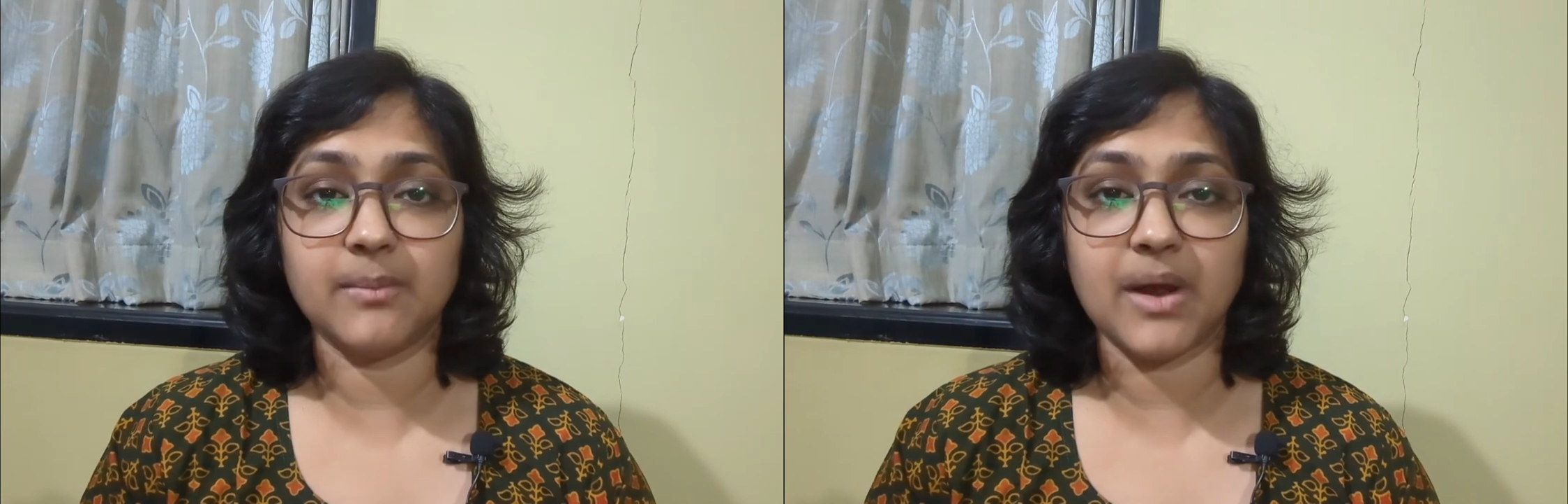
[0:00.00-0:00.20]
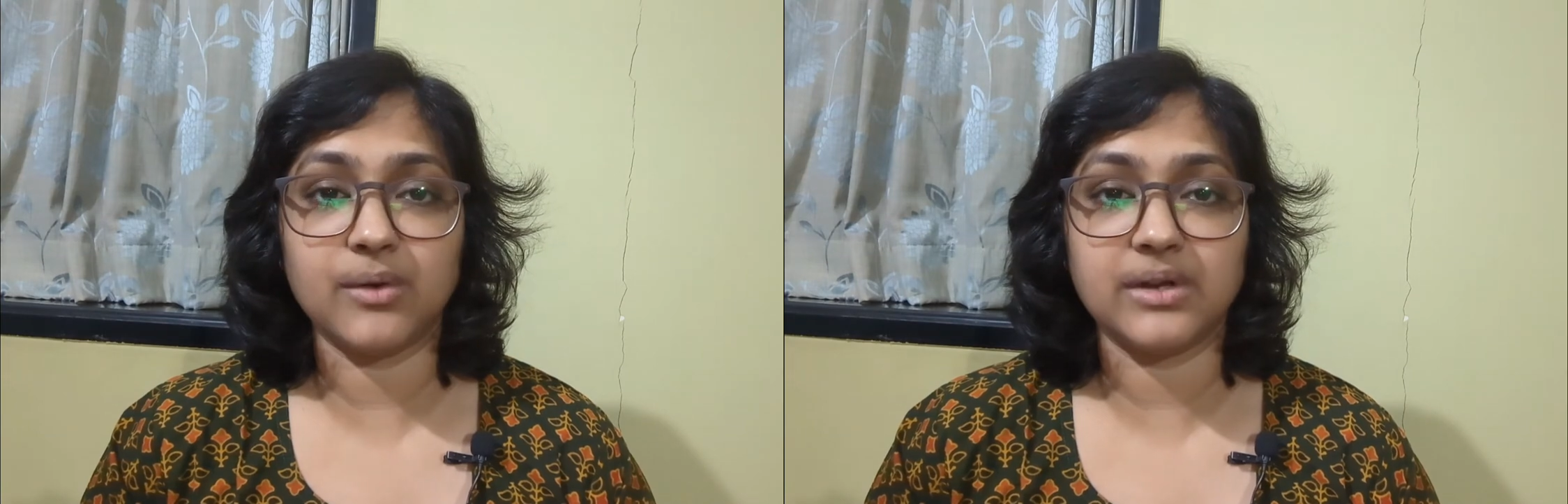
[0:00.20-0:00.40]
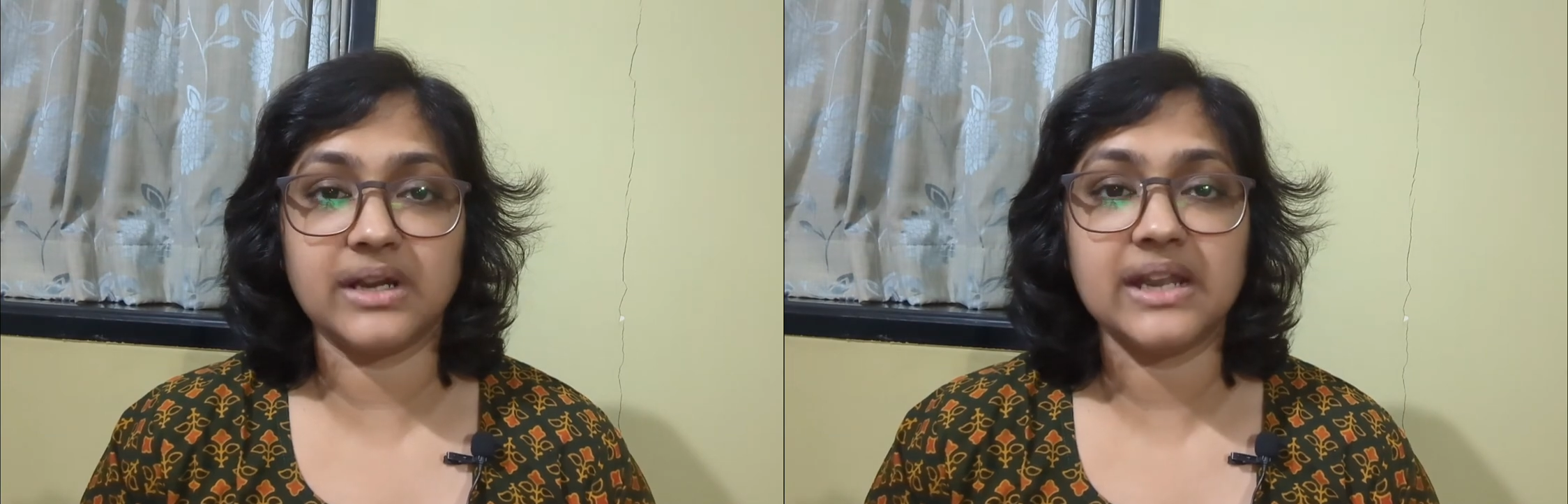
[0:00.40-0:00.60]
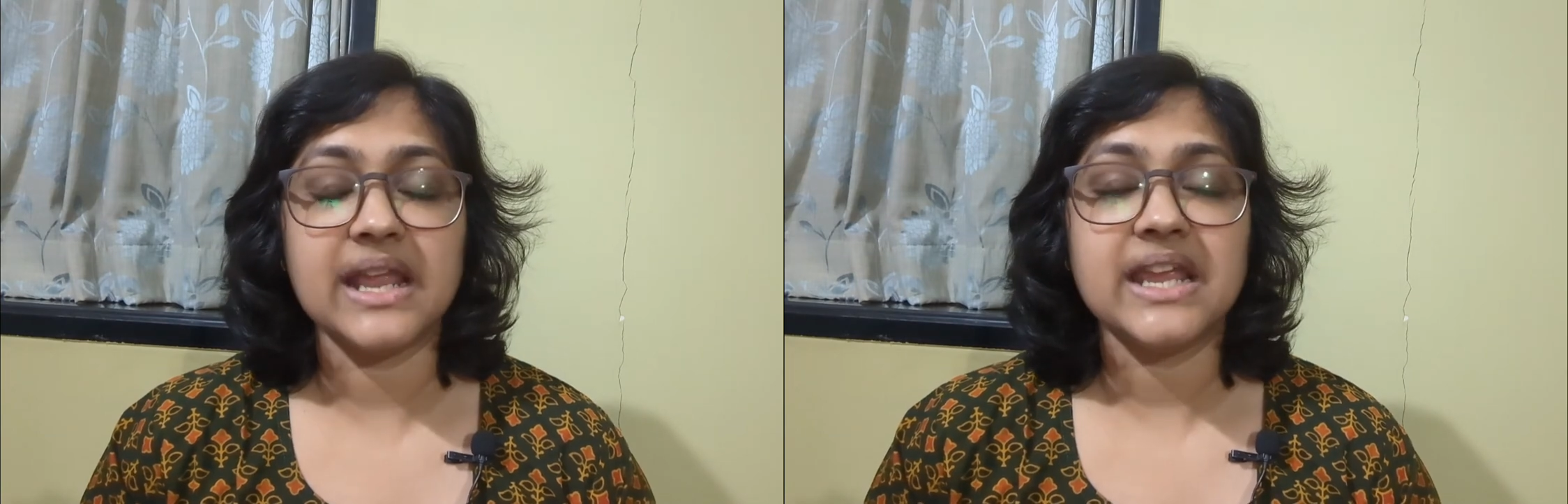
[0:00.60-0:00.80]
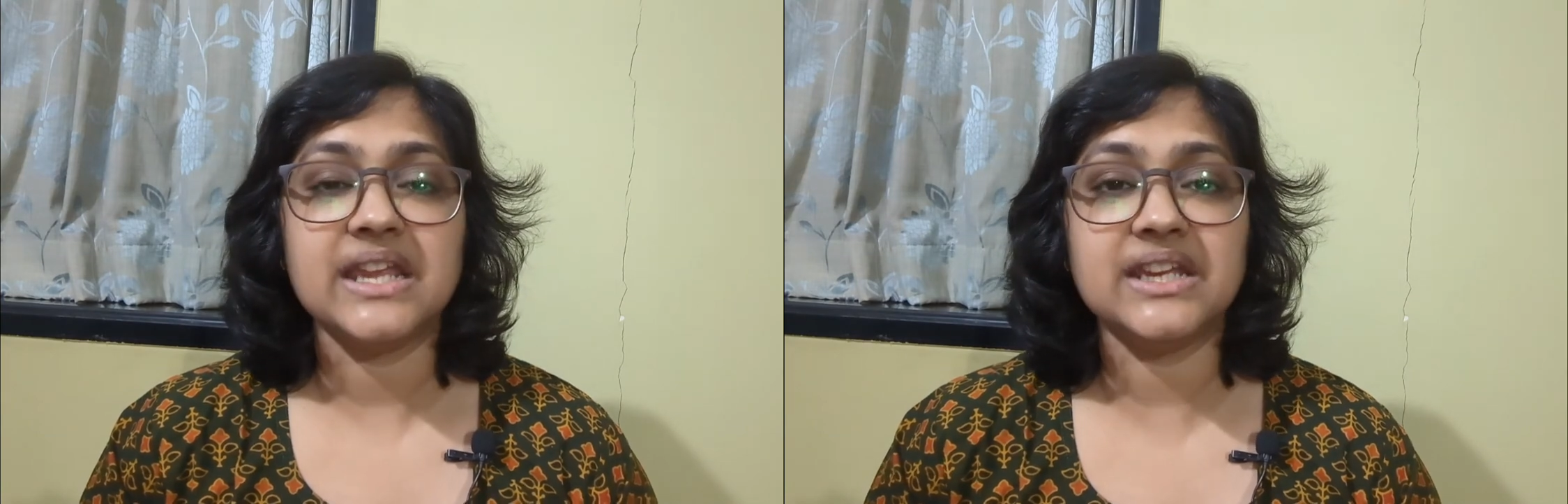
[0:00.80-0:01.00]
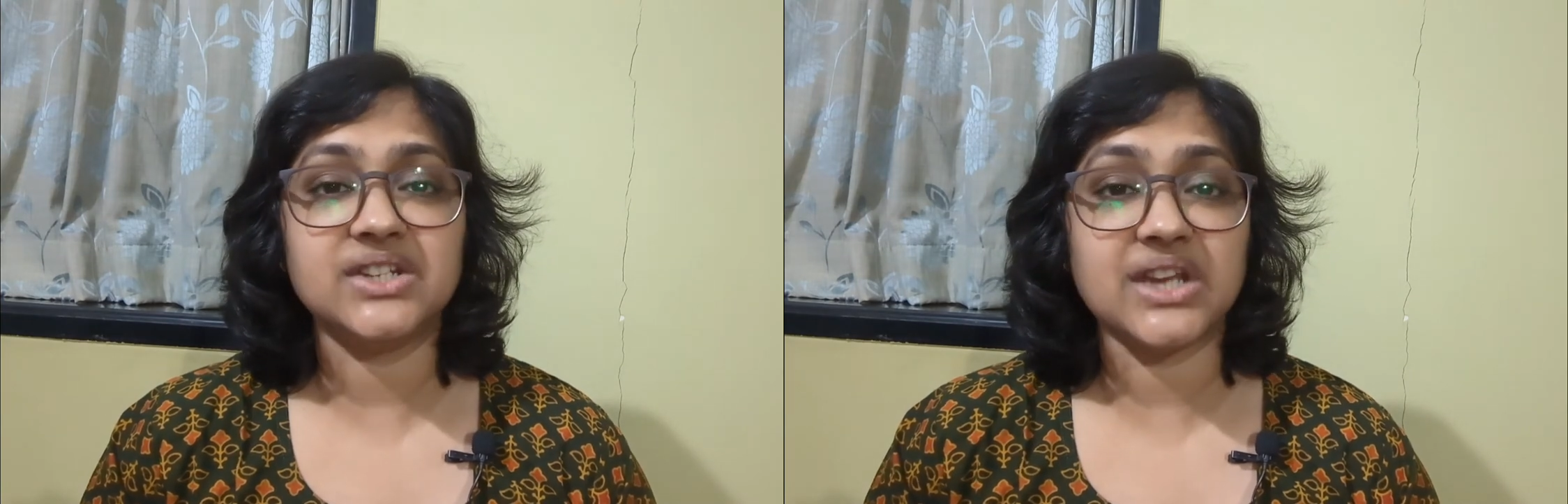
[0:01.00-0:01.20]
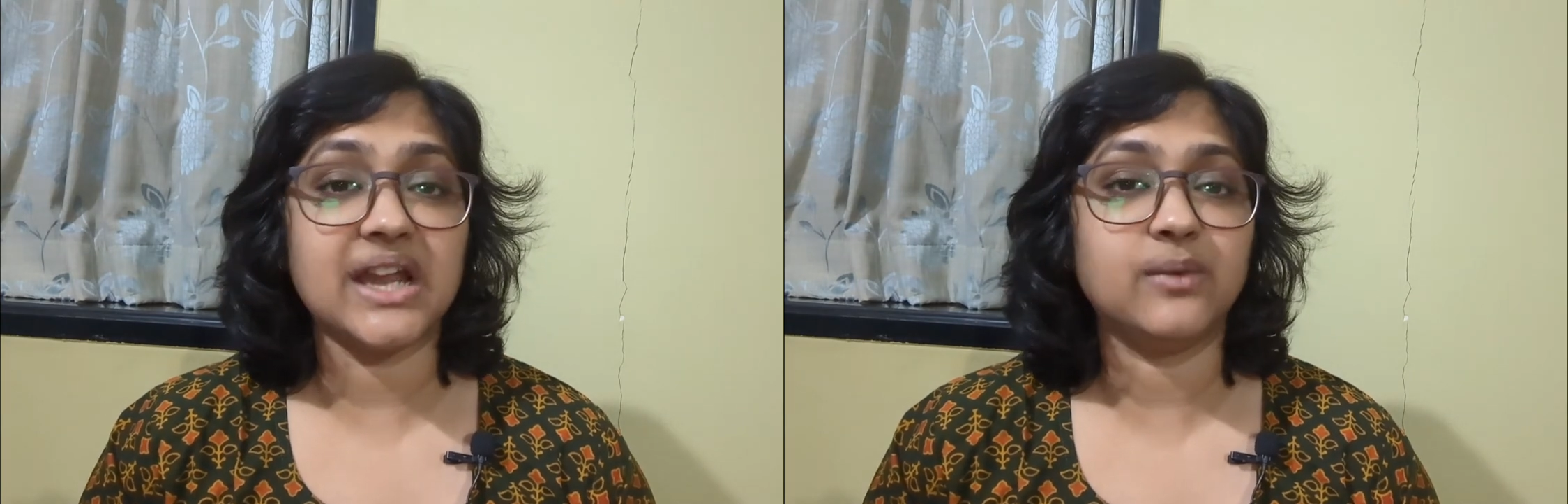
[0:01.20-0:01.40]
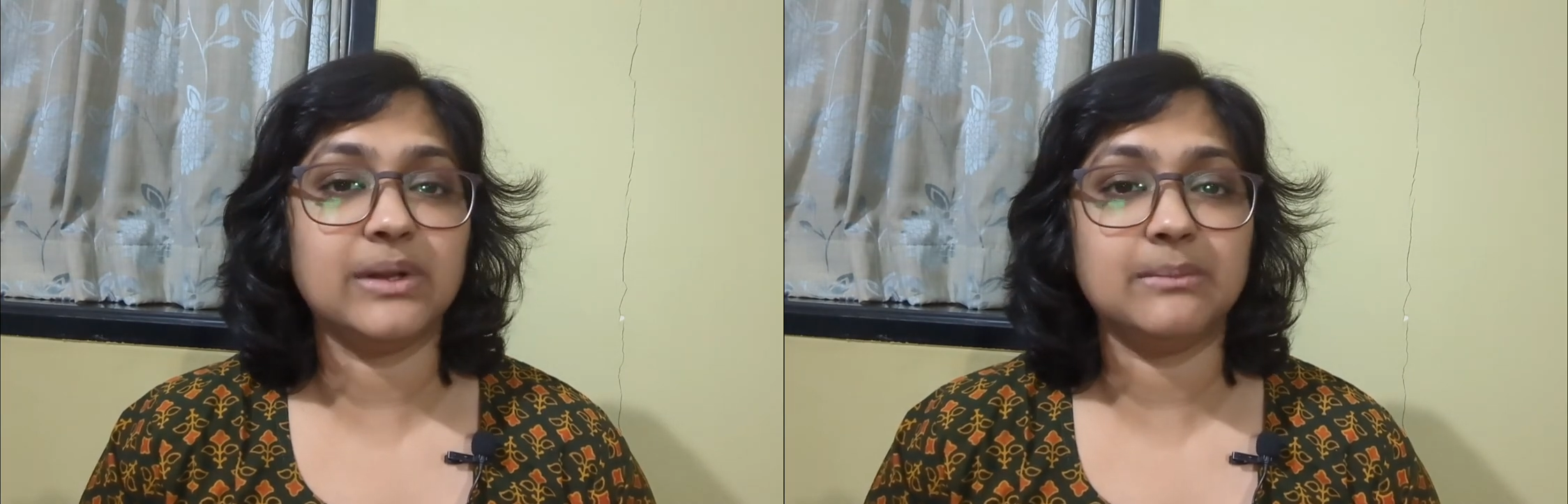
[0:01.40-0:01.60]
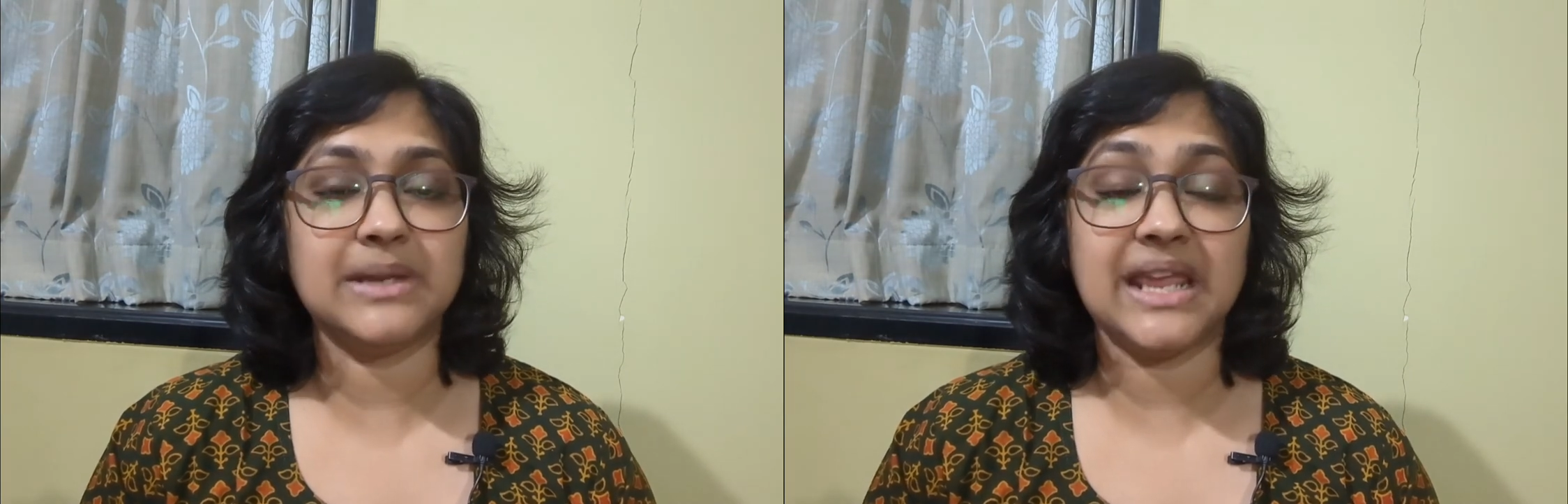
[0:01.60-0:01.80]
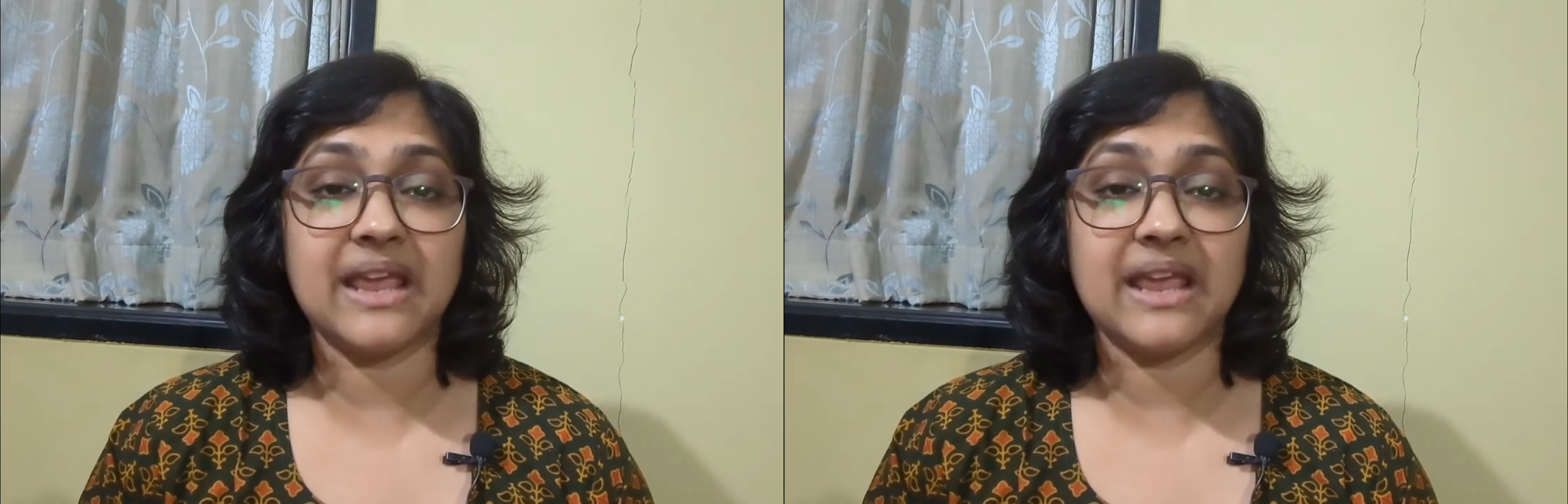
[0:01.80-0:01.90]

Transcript: about it, he shared with me